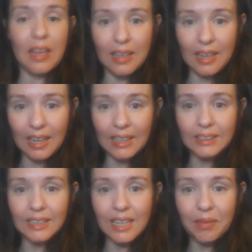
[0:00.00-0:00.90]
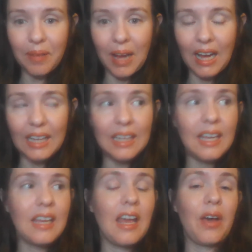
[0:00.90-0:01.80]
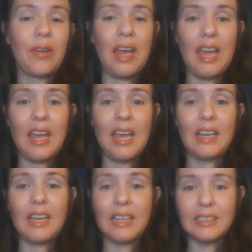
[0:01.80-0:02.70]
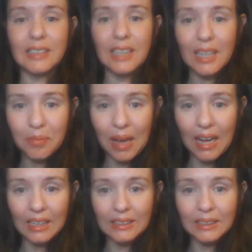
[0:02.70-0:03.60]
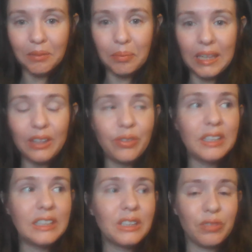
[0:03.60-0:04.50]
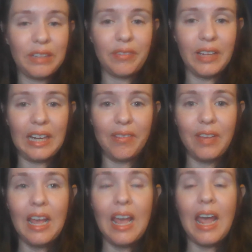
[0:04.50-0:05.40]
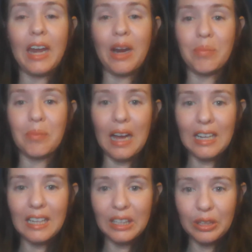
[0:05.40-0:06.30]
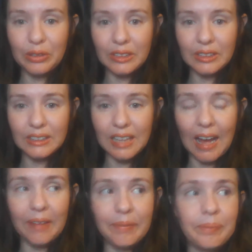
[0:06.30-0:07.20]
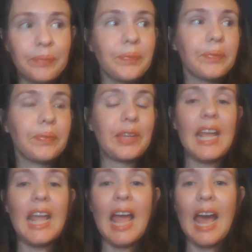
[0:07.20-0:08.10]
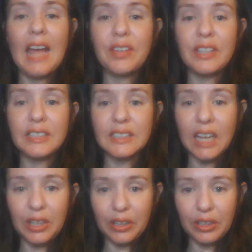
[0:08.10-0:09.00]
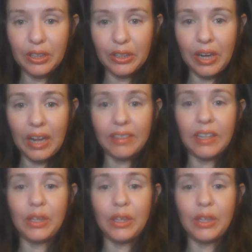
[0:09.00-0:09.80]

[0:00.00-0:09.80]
nicotinamide, okay? And nicotinamide is a B3 derivative, and our body uses that at the cellular, at the